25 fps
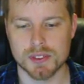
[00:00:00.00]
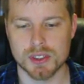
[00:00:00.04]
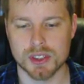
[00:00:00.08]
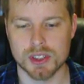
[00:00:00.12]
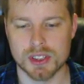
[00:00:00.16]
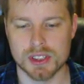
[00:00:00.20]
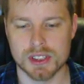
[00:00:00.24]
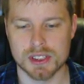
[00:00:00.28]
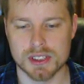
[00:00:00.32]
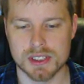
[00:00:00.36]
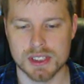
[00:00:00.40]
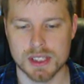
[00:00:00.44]
You
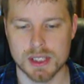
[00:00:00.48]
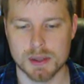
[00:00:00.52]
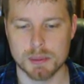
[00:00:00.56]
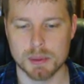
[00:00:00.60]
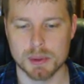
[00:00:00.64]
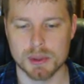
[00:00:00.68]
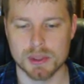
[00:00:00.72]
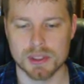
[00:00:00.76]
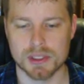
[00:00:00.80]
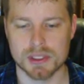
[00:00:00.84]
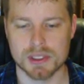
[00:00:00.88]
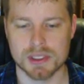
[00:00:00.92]
can
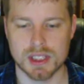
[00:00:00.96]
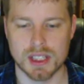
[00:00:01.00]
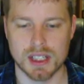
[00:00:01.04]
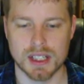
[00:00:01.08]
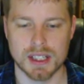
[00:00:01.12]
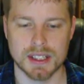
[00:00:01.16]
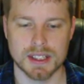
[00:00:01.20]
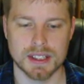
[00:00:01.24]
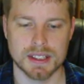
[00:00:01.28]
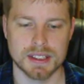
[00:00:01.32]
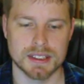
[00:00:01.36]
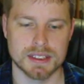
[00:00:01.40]
disable
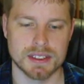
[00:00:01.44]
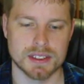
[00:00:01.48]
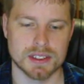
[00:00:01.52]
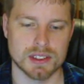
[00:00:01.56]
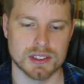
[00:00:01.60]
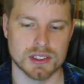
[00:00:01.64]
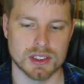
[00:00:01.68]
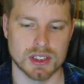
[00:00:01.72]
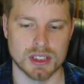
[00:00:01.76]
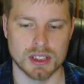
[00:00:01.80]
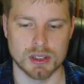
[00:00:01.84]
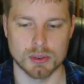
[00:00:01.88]

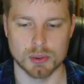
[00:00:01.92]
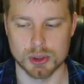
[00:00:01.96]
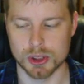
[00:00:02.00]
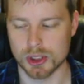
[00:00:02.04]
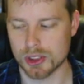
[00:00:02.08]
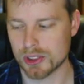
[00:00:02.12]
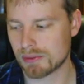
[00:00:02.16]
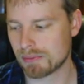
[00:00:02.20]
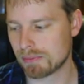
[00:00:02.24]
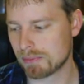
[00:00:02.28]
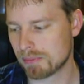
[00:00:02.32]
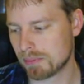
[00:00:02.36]
signs, uh, which